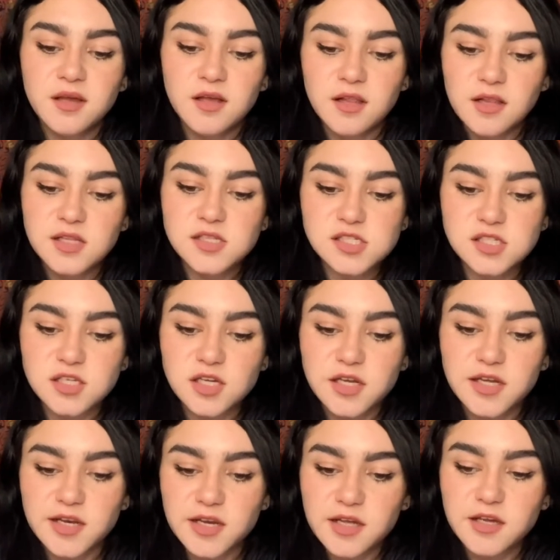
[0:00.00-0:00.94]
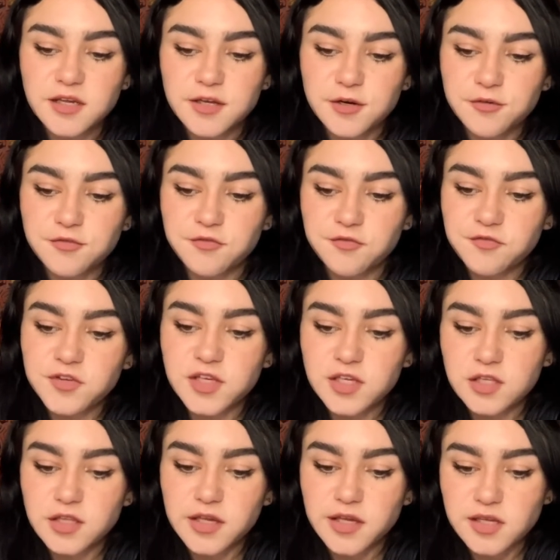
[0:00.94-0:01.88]
Let's look at your
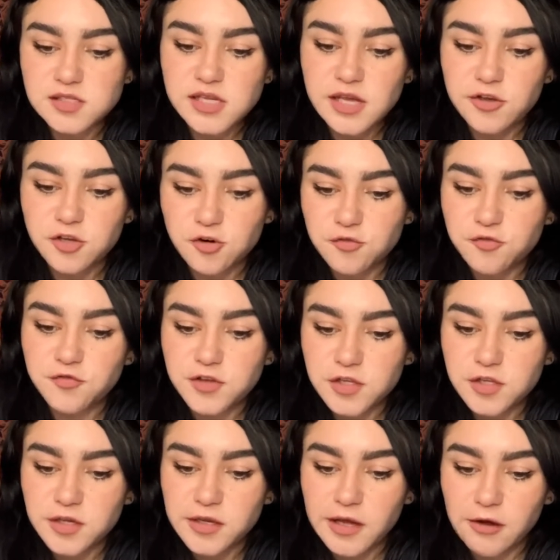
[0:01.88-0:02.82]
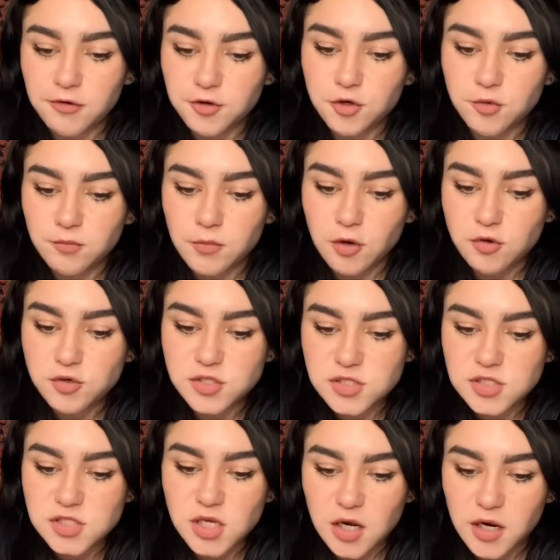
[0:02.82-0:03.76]
feelings, how you're feeling, how your
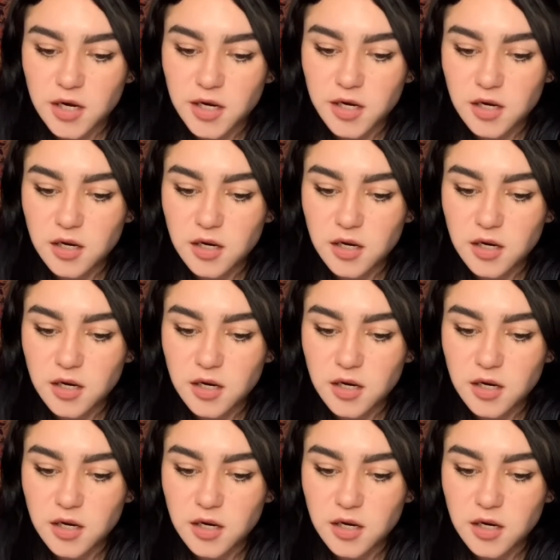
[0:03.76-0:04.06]
emotions are